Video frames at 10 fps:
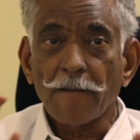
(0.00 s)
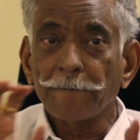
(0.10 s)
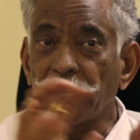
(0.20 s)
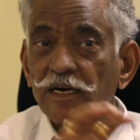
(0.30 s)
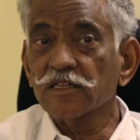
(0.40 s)

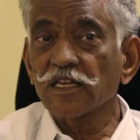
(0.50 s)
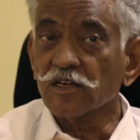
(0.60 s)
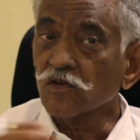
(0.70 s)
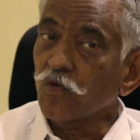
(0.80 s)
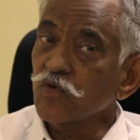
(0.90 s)
But they
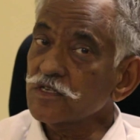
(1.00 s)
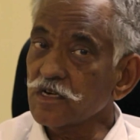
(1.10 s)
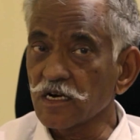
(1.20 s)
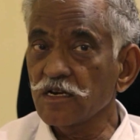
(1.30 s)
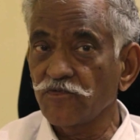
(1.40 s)
can always
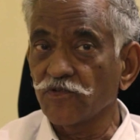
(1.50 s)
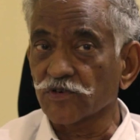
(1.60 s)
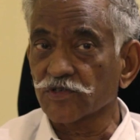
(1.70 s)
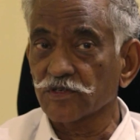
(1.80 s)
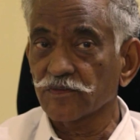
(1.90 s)
reinforce.